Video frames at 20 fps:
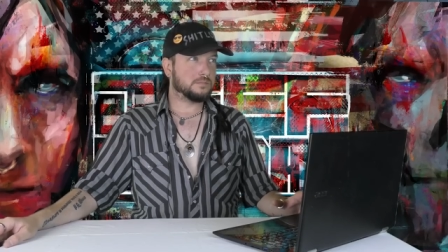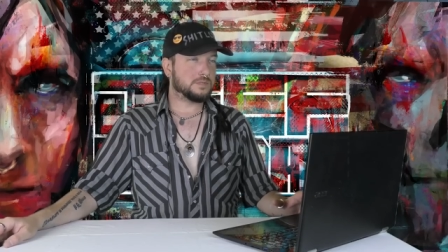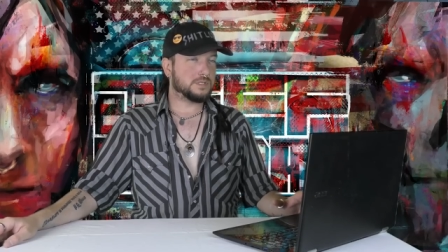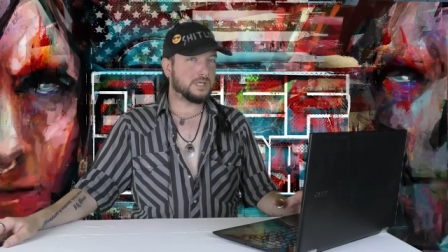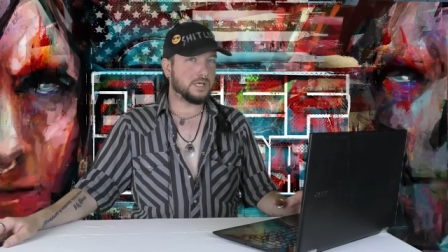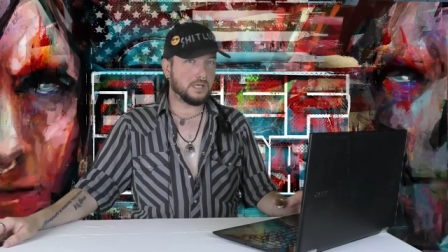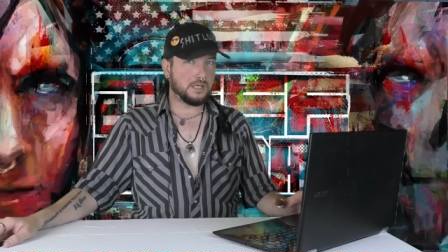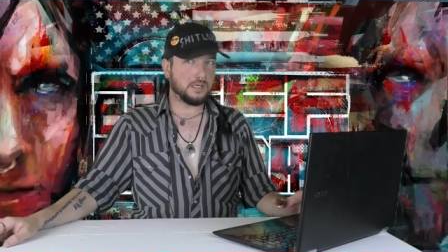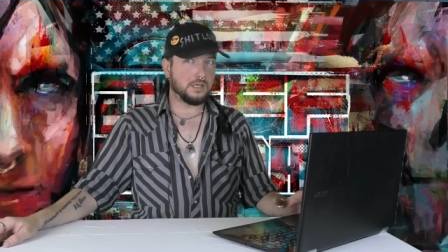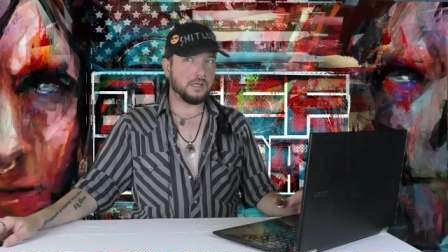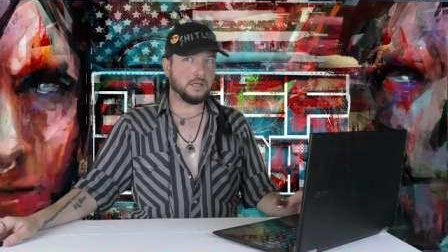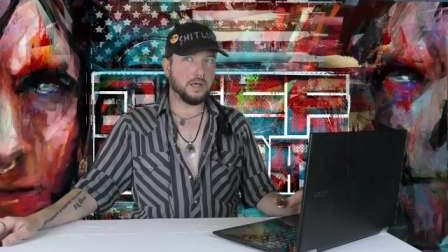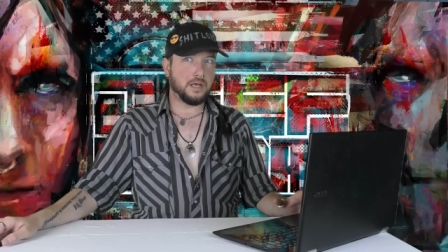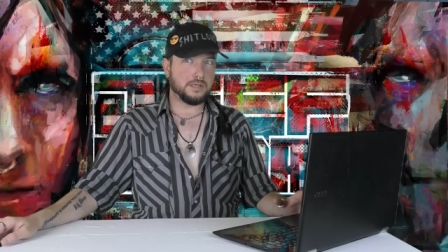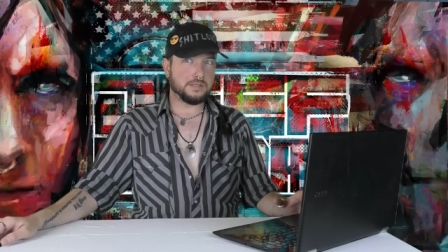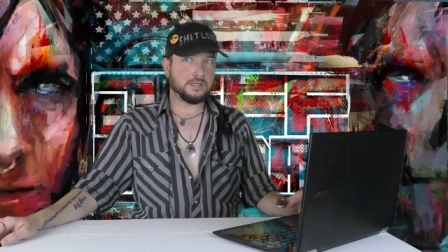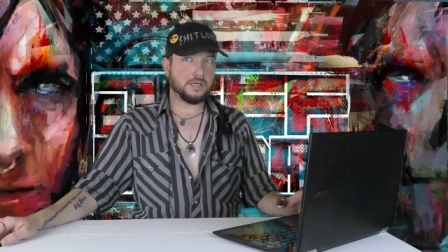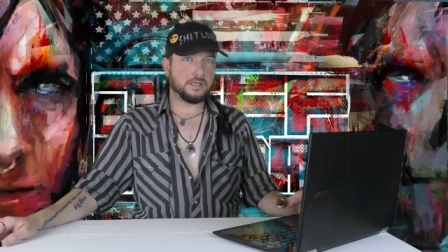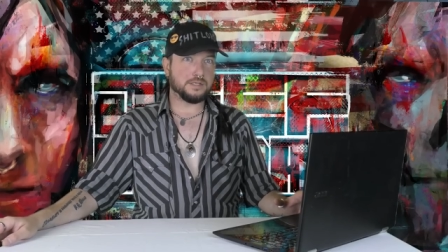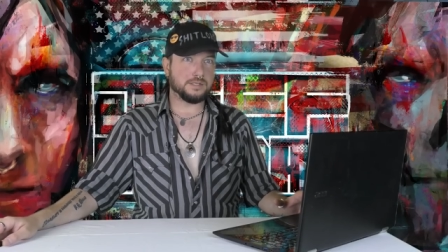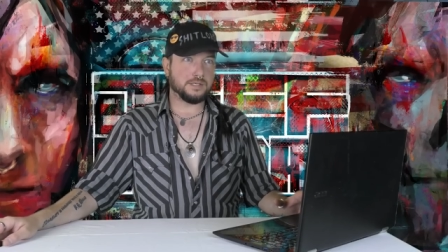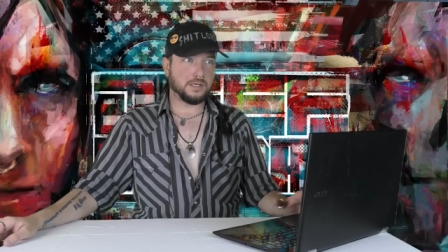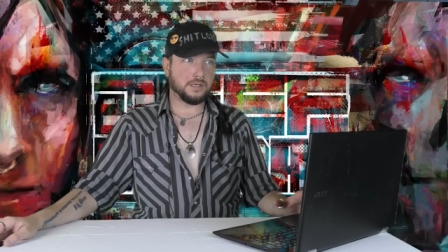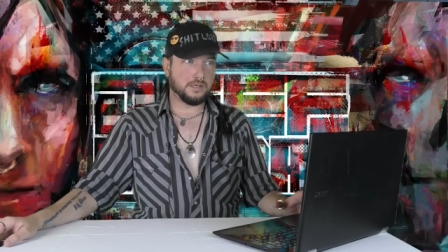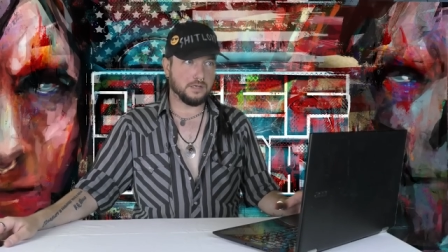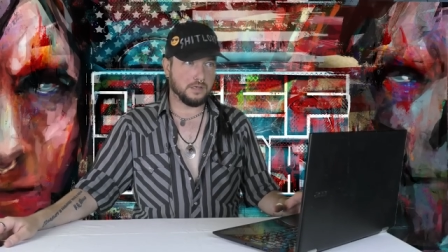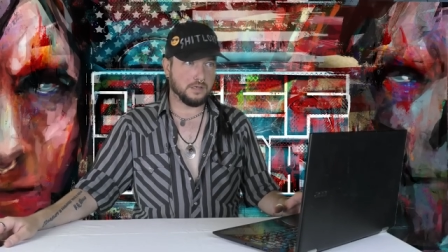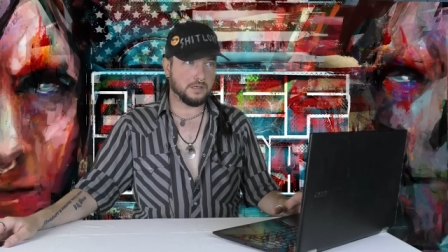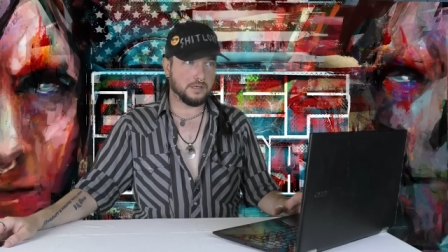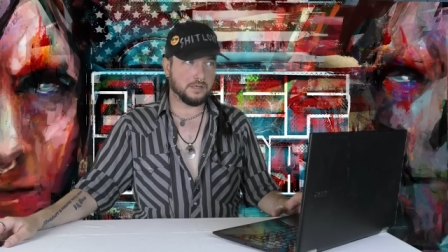taking an
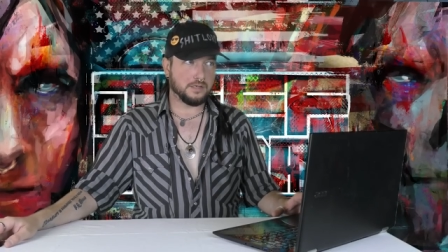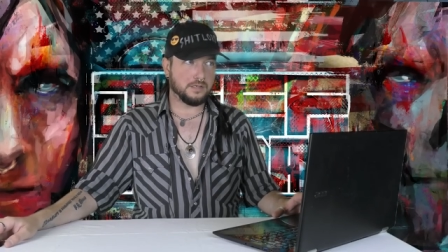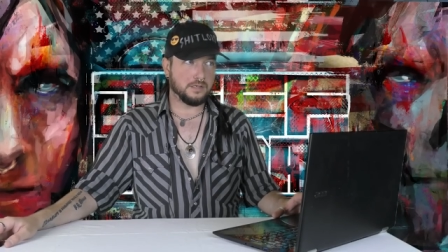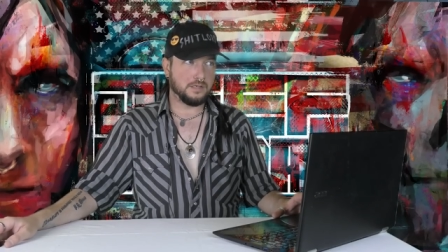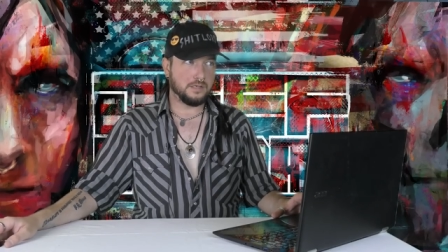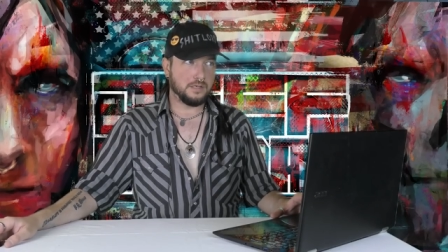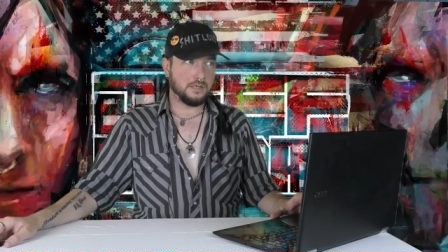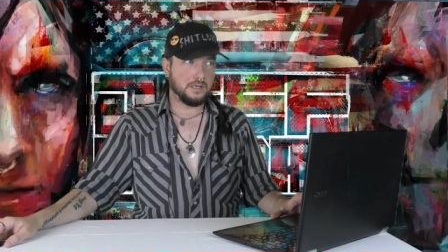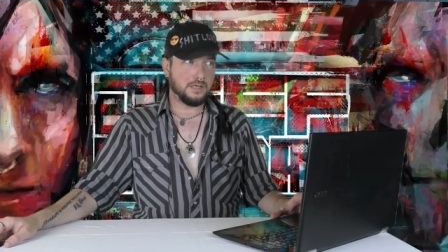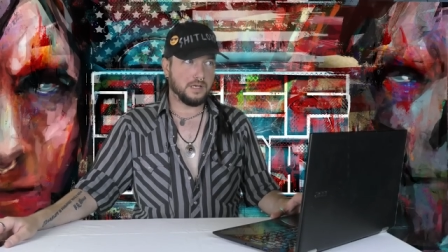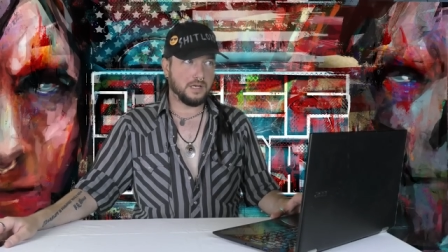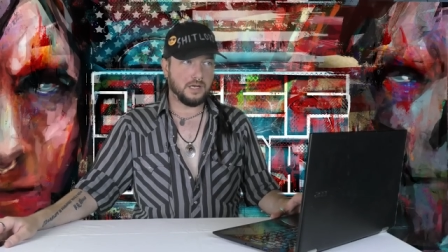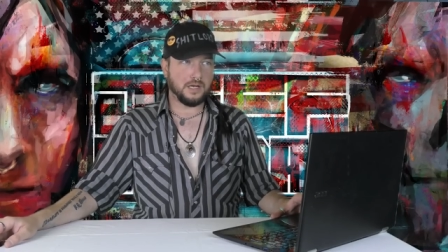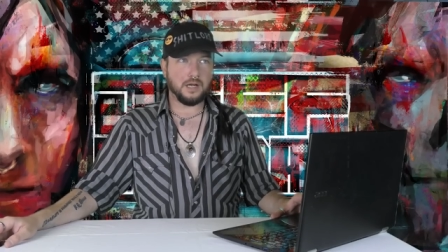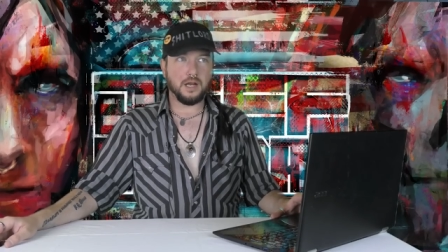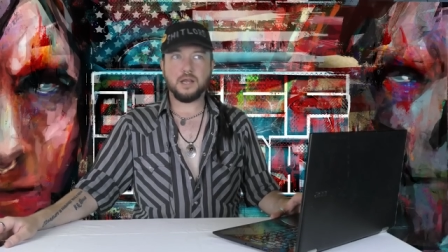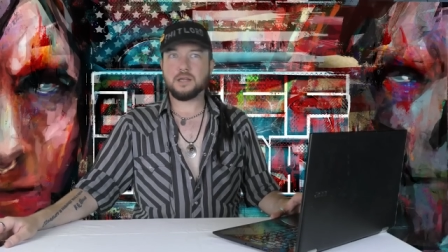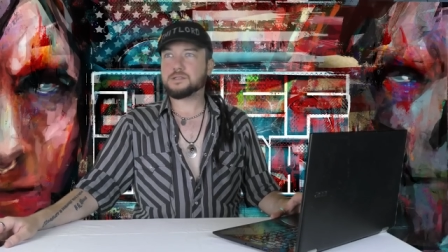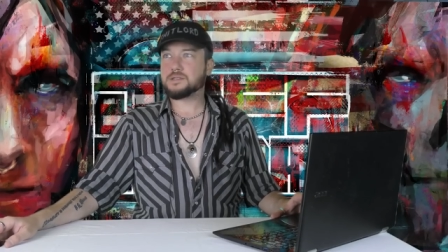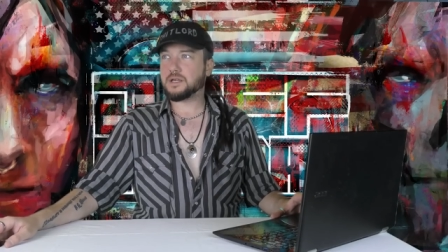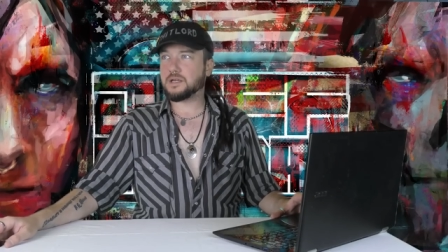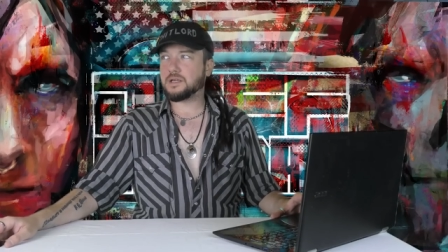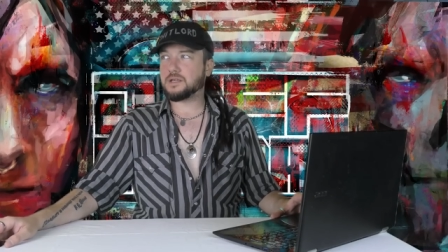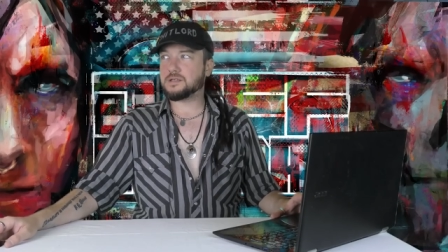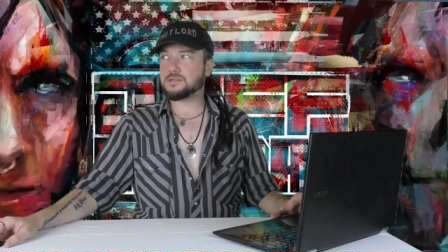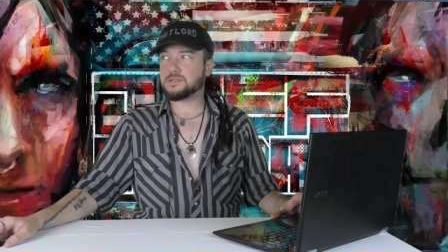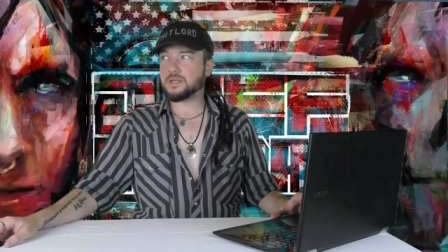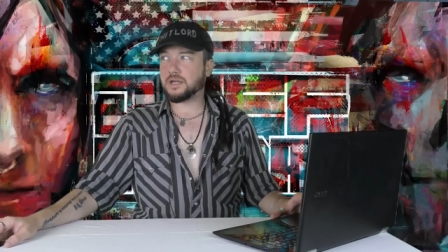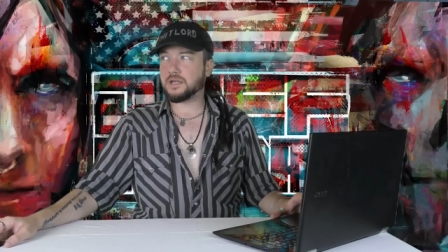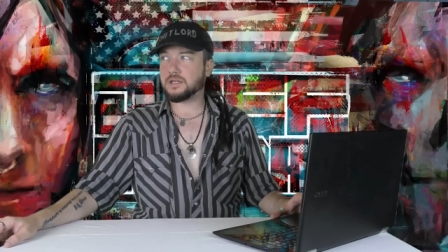antipsychotic and an anti
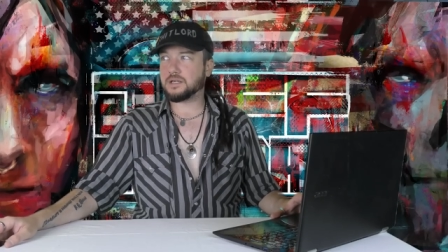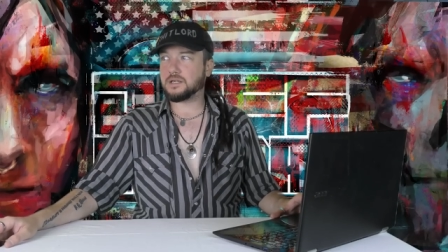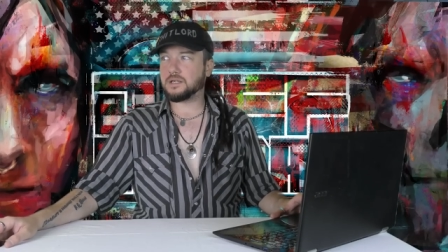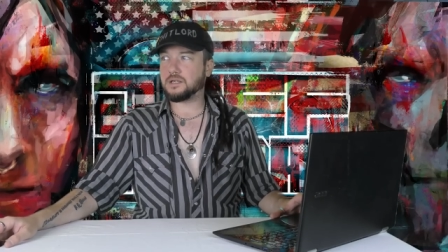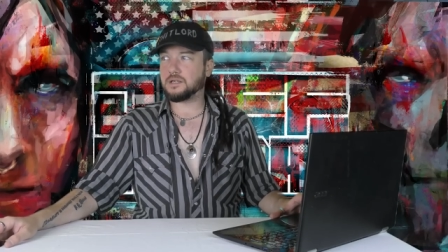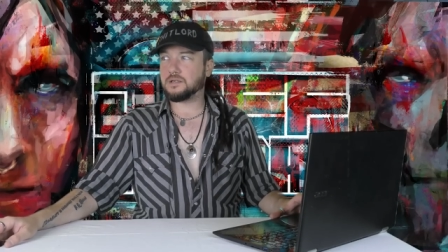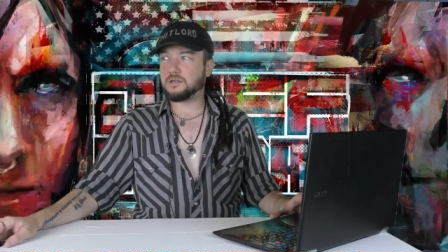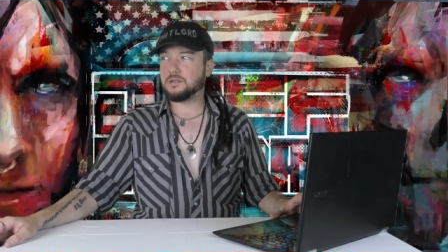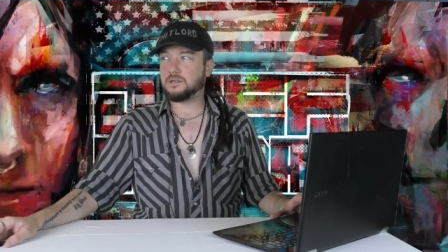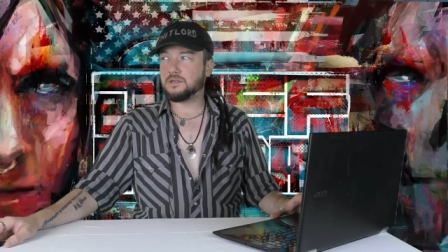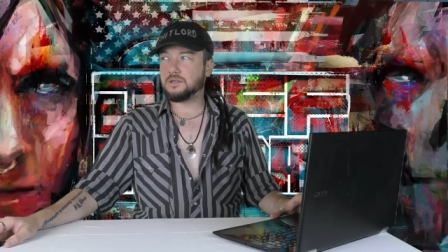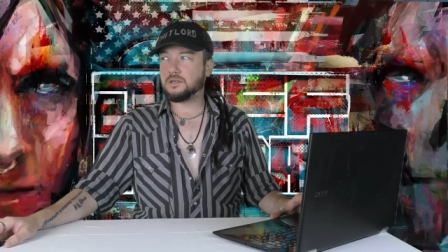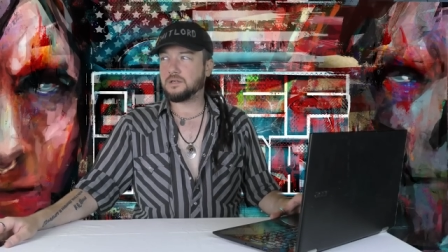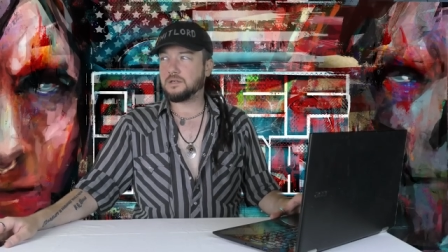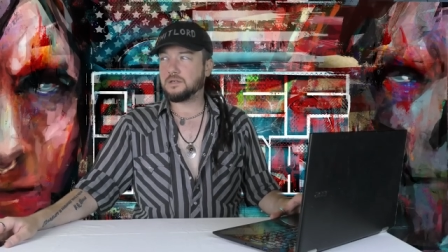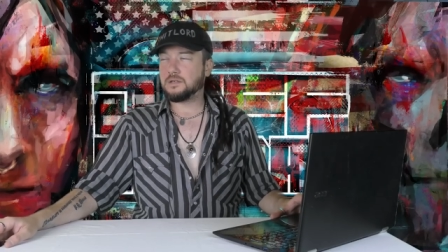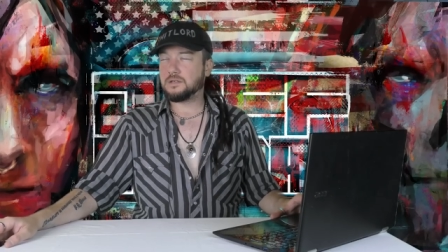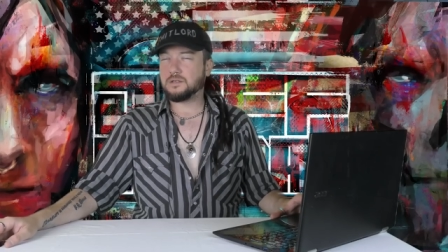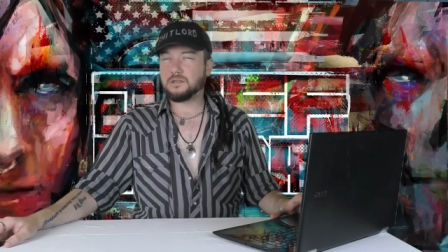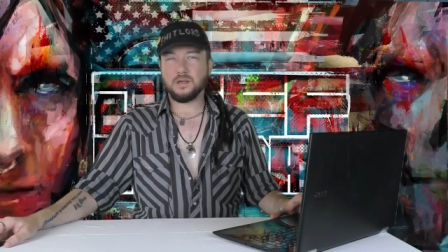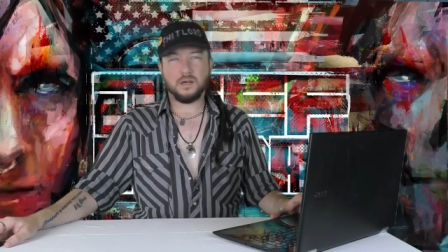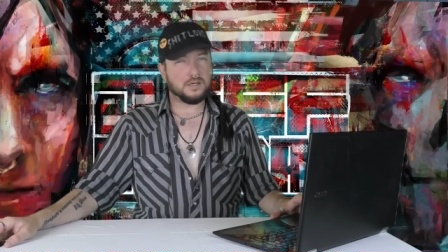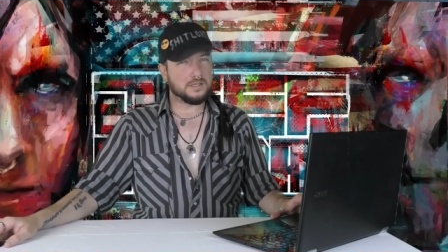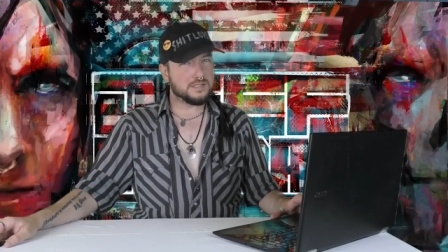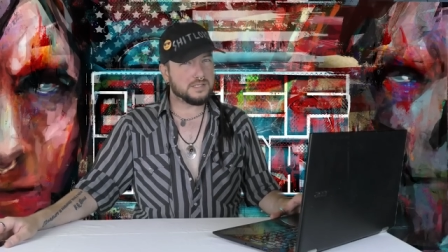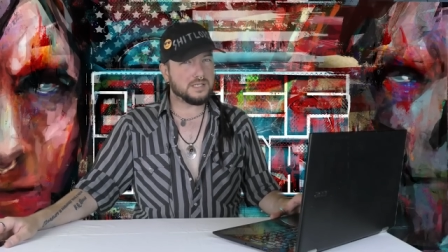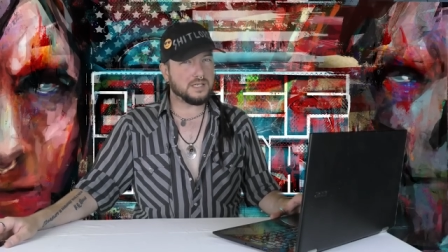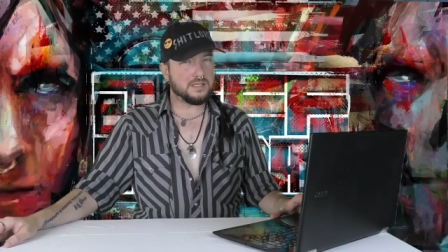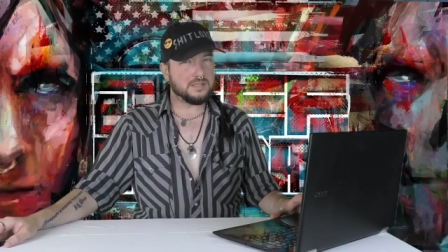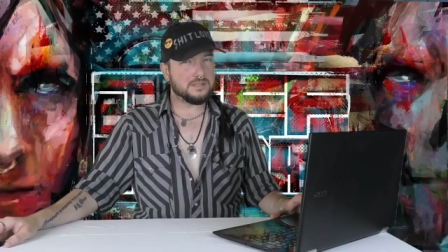anxiety
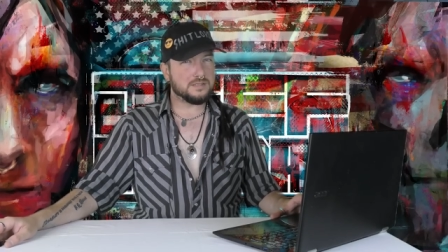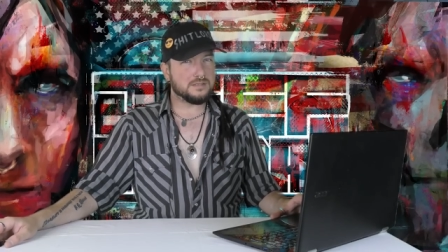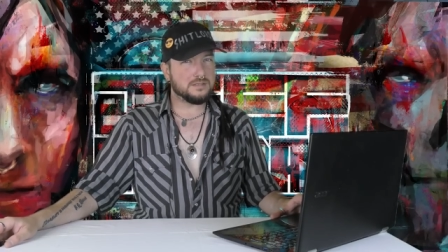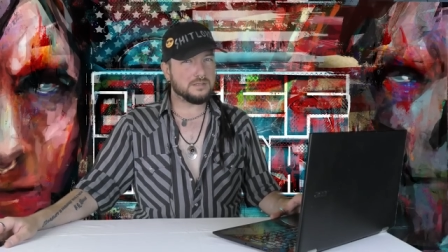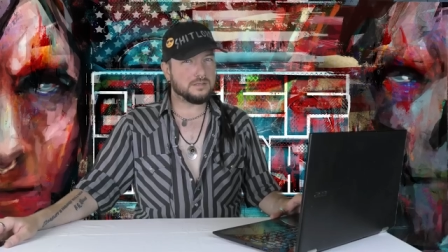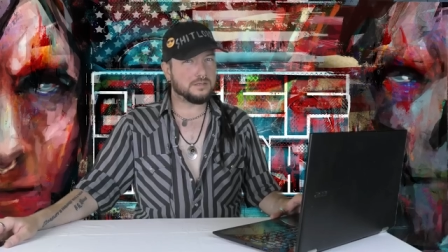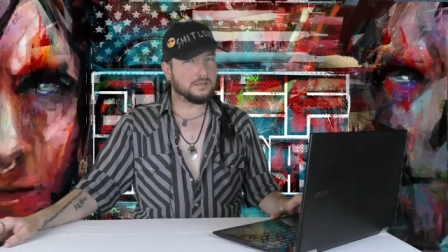nonsense?